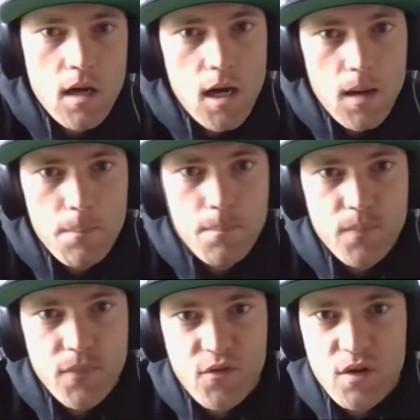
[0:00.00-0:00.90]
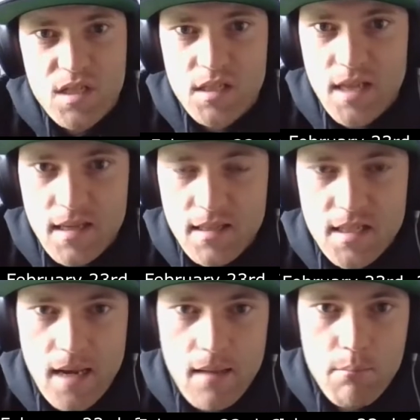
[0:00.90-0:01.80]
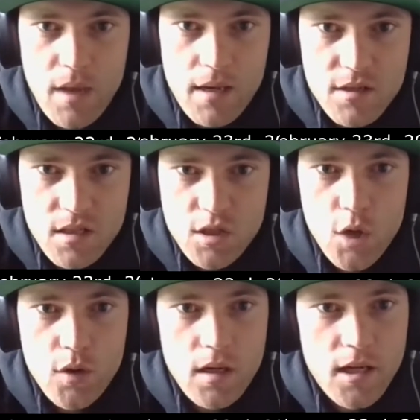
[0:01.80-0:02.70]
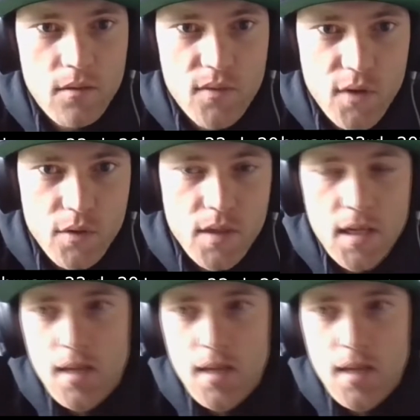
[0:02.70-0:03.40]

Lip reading: For instance, like the second page, the token info,